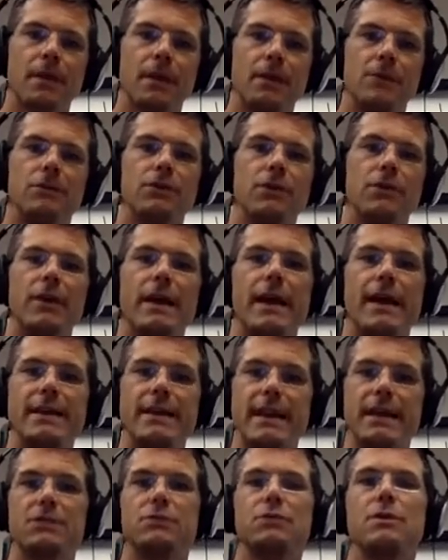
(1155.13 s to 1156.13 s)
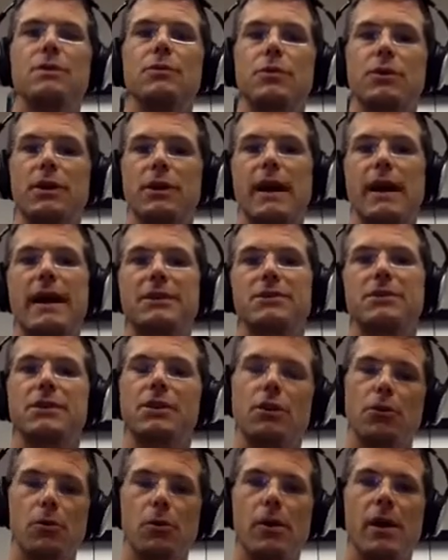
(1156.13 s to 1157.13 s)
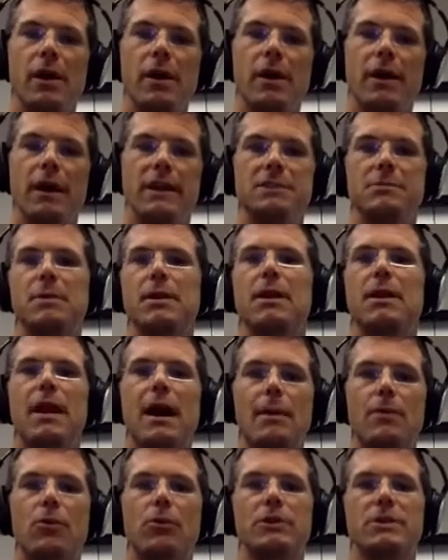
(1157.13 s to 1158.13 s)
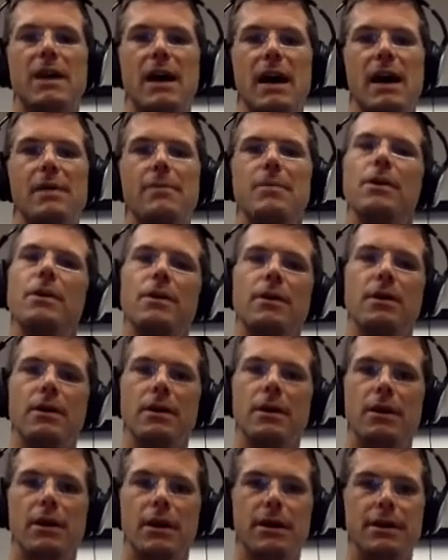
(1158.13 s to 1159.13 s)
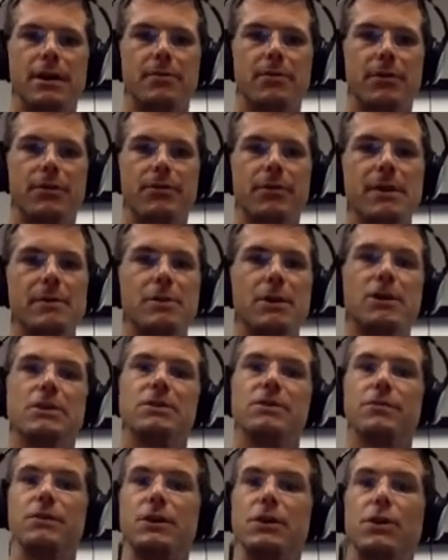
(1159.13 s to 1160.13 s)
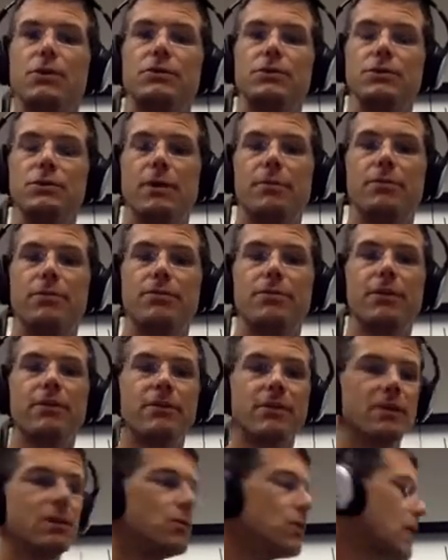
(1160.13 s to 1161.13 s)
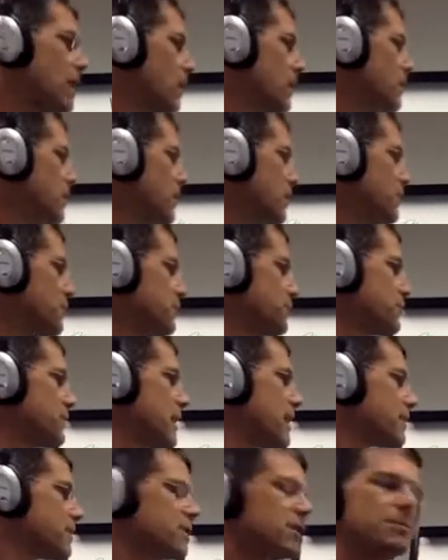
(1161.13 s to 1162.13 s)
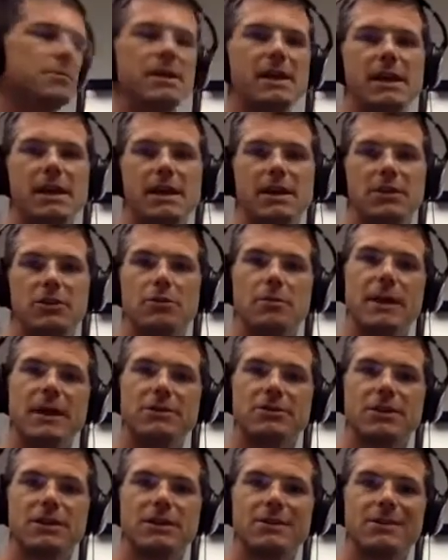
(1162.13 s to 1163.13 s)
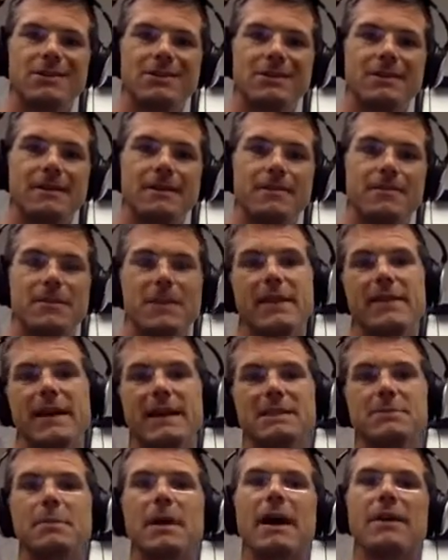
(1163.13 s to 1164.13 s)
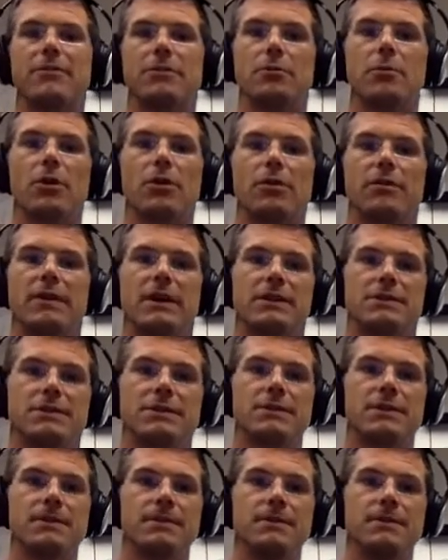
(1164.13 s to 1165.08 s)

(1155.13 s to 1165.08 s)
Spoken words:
So that, and next week we're going to actually go and spend a lot more time on number 3, because if we don't do number 3 really well, you're not going to be hitting your metrics, and that's bad for both of us.